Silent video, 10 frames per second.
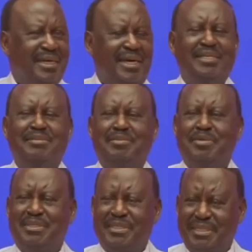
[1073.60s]
I asked
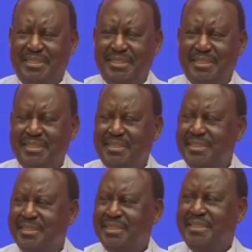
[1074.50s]
Modi,
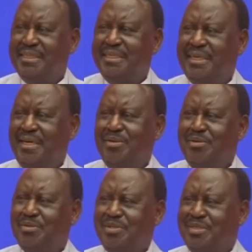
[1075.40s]

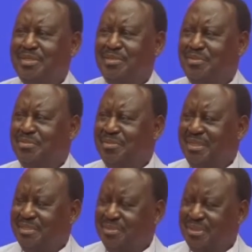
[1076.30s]
how did you
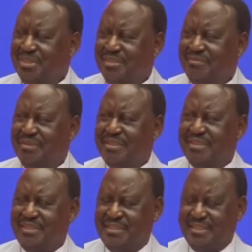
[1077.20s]
manage to achieve
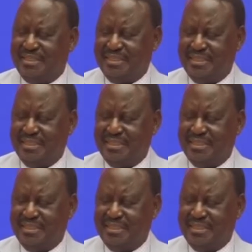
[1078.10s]
this?